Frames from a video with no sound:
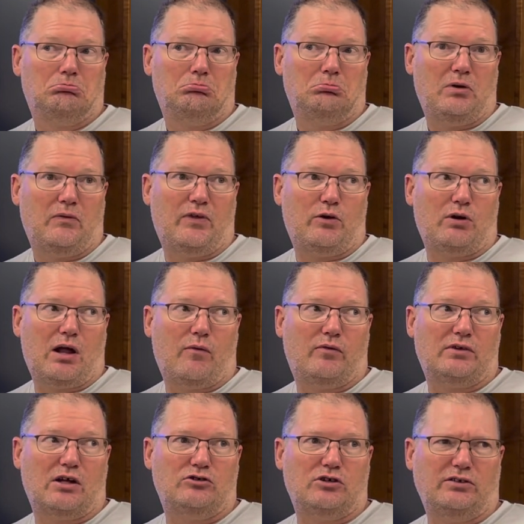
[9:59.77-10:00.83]
If they don't have a
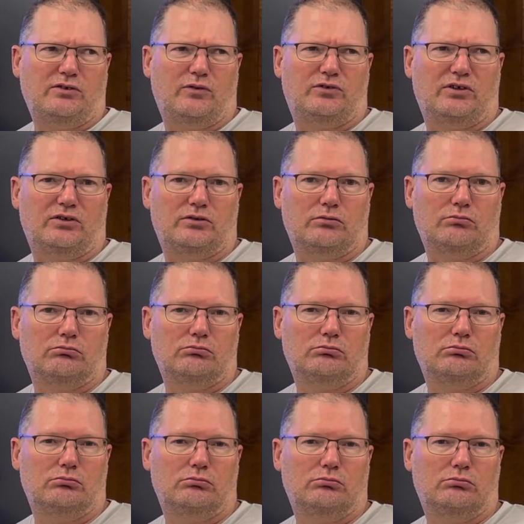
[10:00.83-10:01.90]
digestive system,
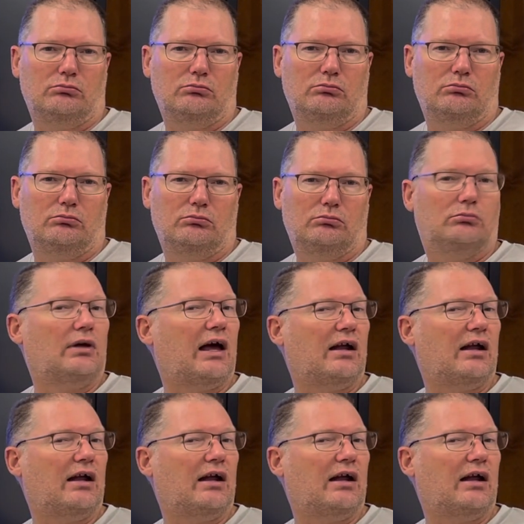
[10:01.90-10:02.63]
how